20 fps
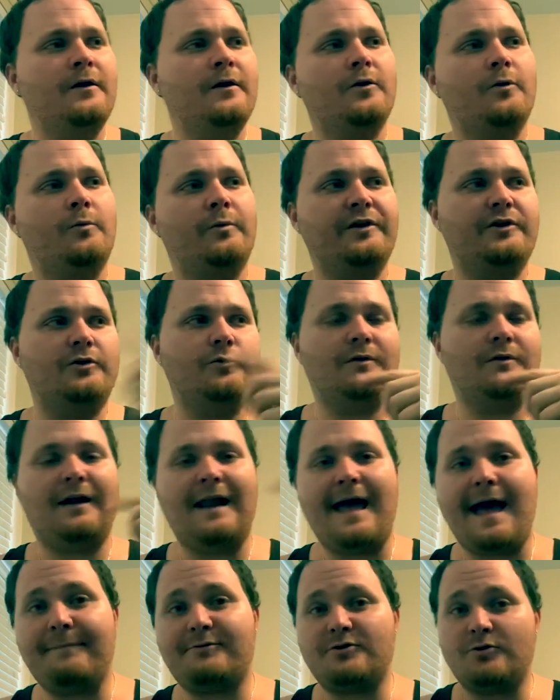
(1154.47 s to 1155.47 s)
we doing
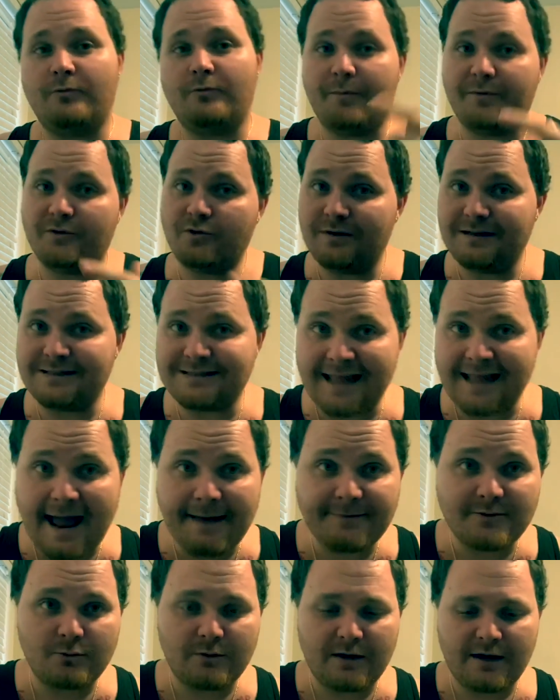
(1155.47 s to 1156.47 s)
laps. So when we do these
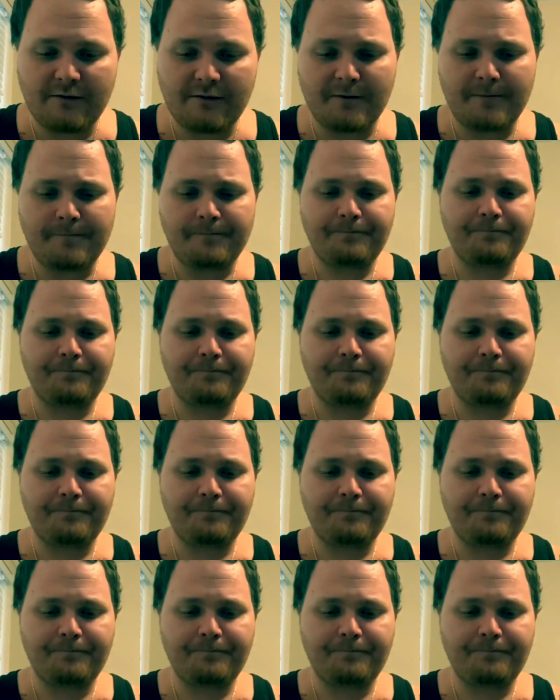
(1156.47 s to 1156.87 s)
laps or whatever,